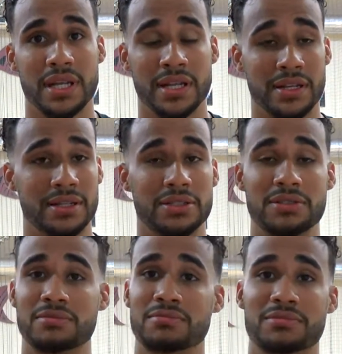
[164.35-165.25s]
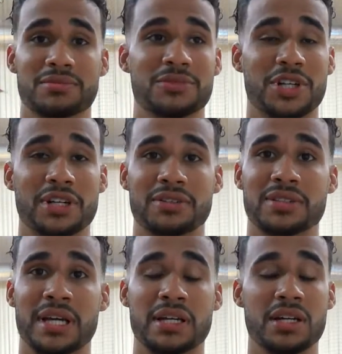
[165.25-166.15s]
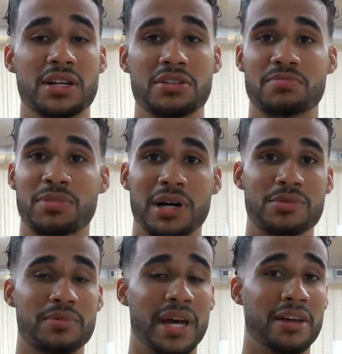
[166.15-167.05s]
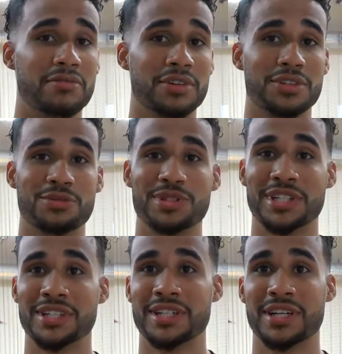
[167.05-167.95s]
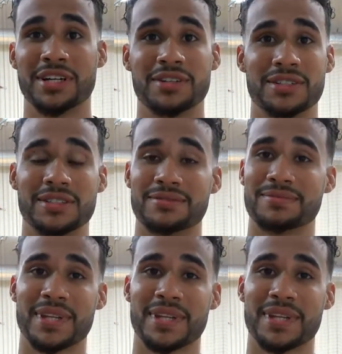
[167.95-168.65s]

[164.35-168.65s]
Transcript: and the trainer was like, "Oh, you'll pop some Advil and you'll be good to go." And